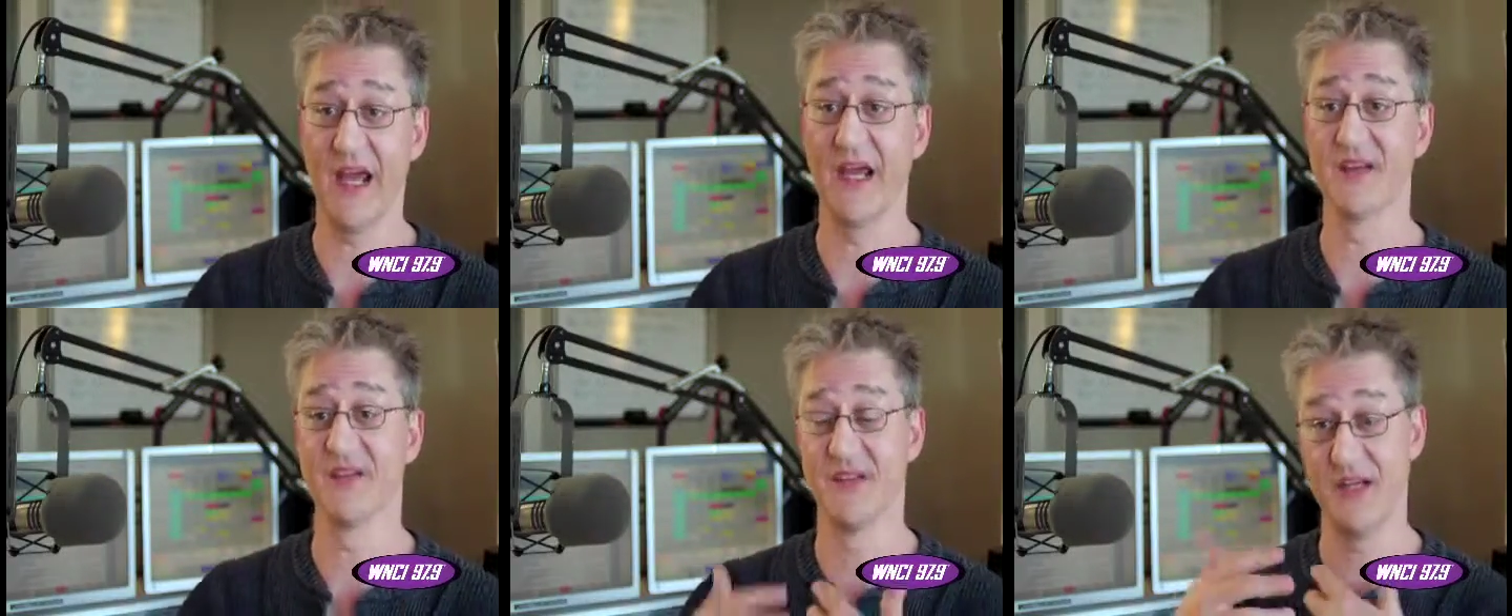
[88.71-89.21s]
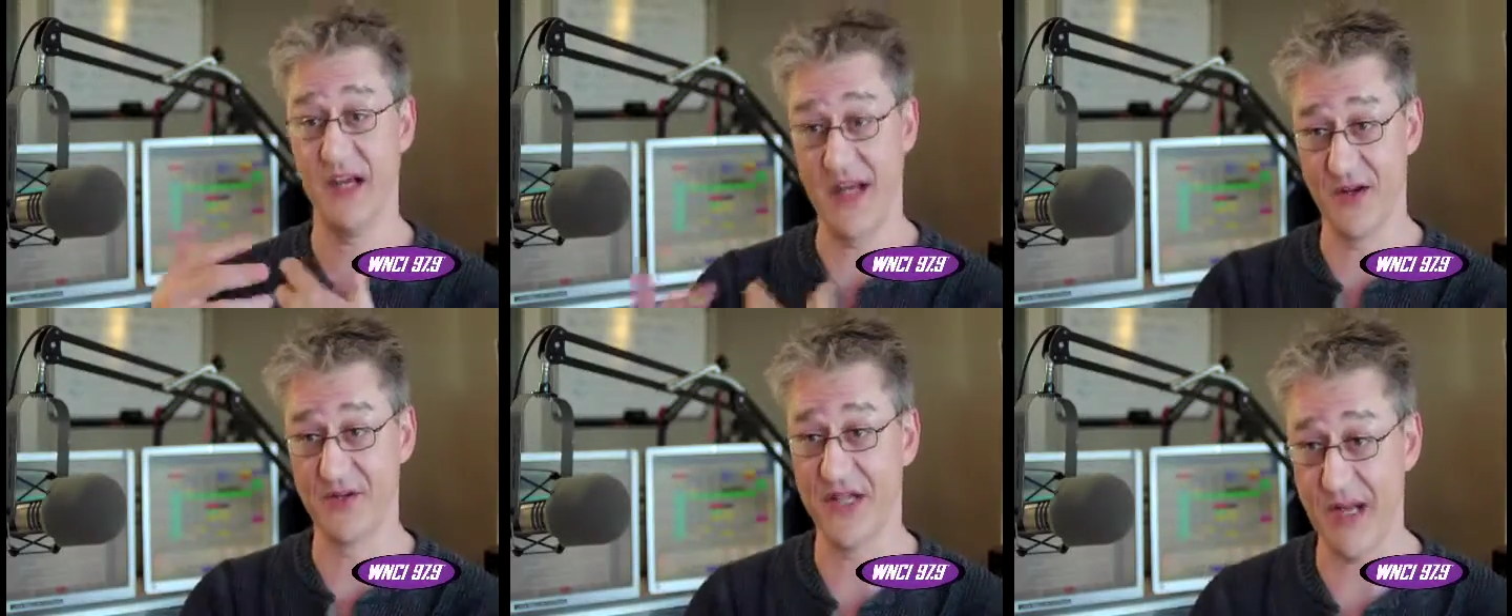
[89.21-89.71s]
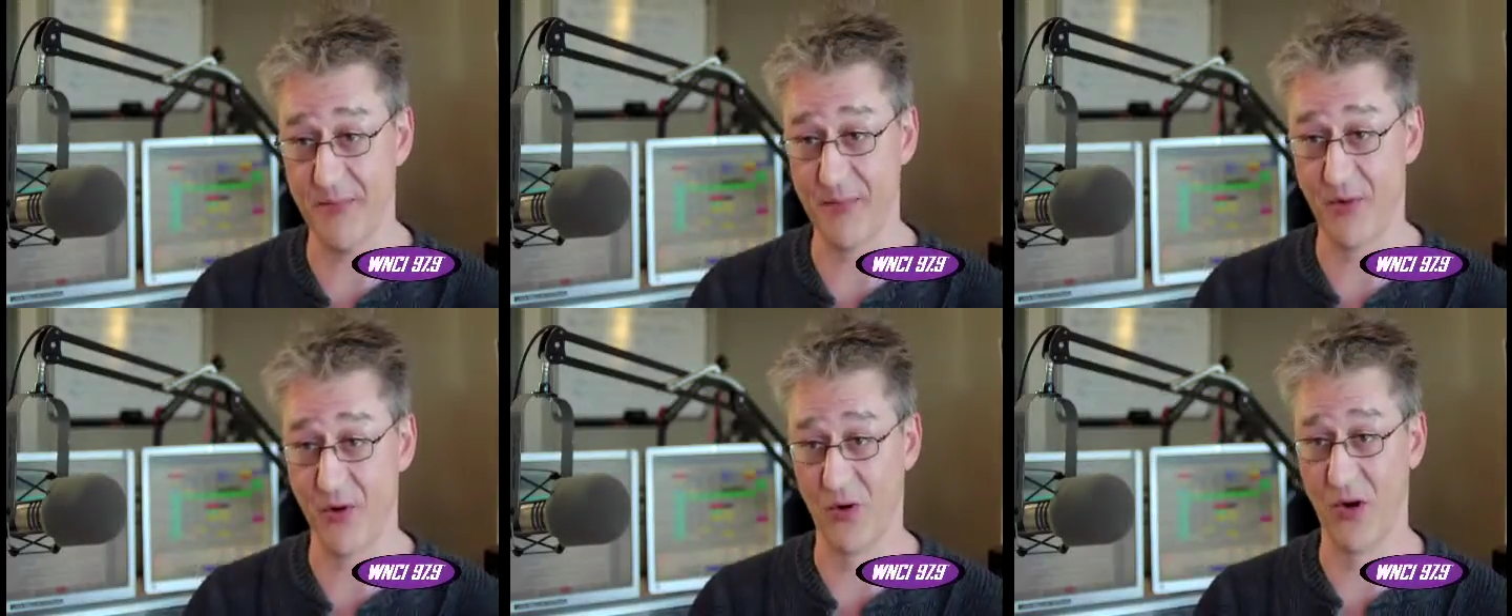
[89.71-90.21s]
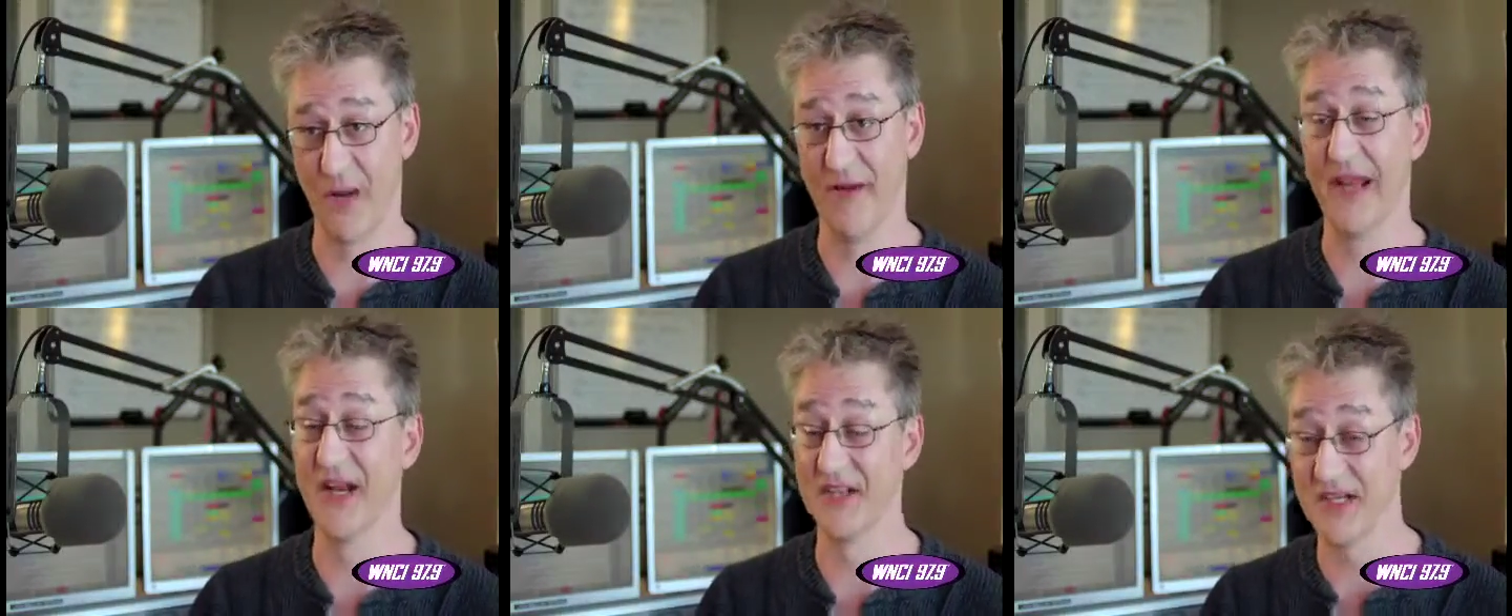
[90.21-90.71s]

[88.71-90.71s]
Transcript: as the entertainment programming.